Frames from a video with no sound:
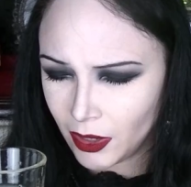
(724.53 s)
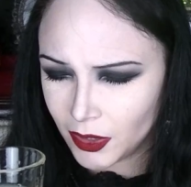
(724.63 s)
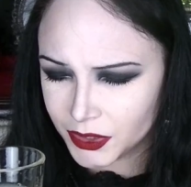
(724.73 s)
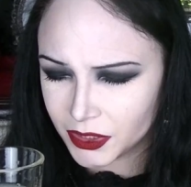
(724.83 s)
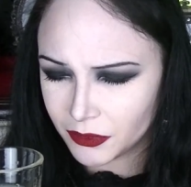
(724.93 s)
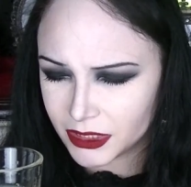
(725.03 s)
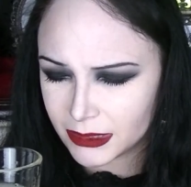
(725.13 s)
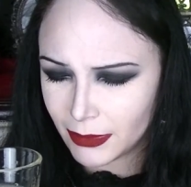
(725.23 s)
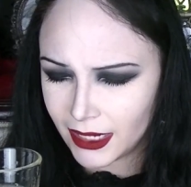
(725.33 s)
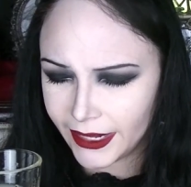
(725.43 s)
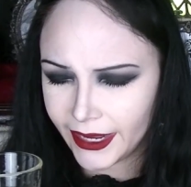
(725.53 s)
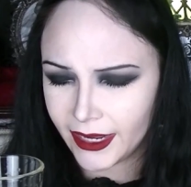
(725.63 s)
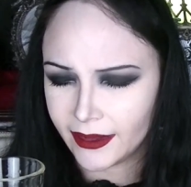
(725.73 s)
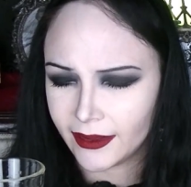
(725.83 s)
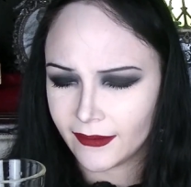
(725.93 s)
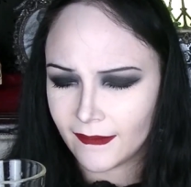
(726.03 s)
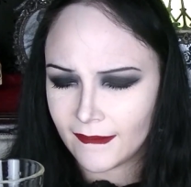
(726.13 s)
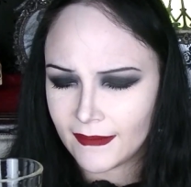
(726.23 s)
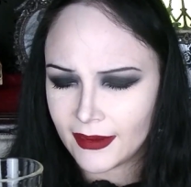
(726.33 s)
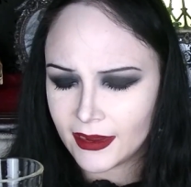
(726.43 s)
also smelling
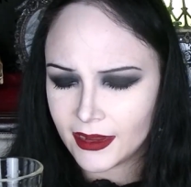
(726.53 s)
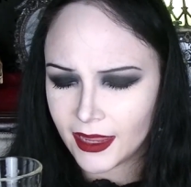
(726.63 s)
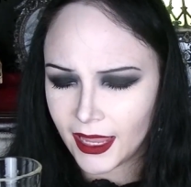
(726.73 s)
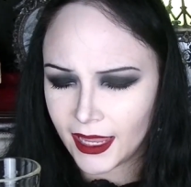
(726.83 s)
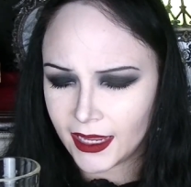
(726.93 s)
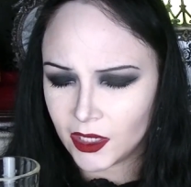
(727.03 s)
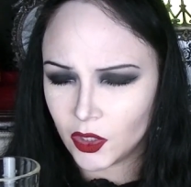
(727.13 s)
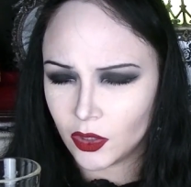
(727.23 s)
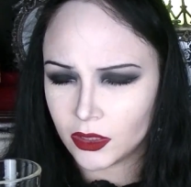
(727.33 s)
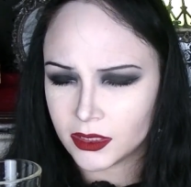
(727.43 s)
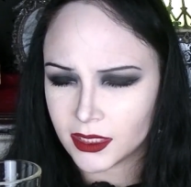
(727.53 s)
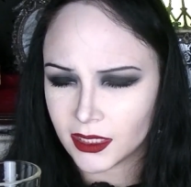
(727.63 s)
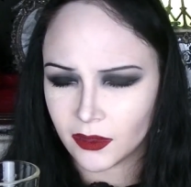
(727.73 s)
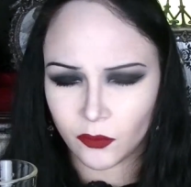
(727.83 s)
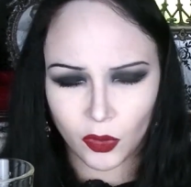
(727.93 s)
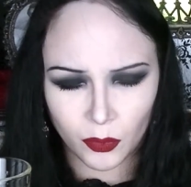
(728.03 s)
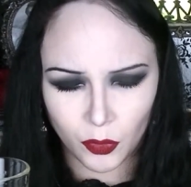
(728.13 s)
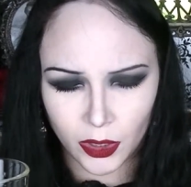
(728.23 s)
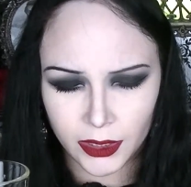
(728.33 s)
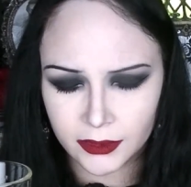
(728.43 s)
a good deal of
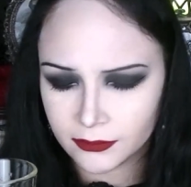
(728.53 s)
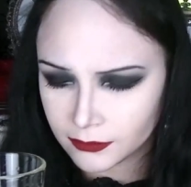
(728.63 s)
wormwood.